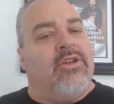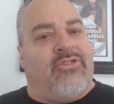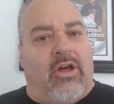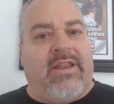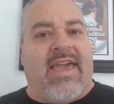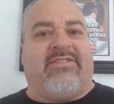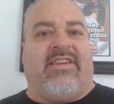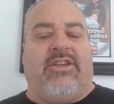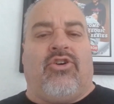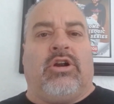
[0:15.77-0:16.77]
It's all next,
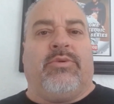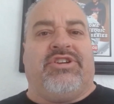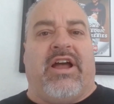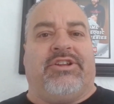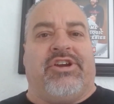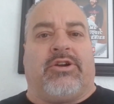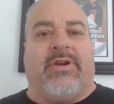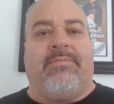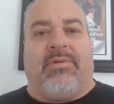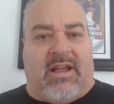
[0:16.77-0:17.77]
Hittin' Hard with Jon
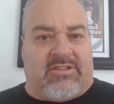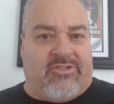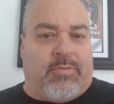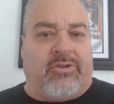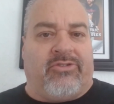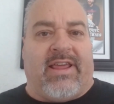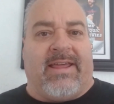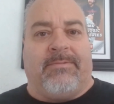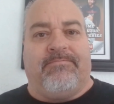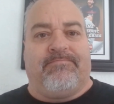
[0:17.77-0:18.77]
Chuckery, Locked On Sports Atlanta.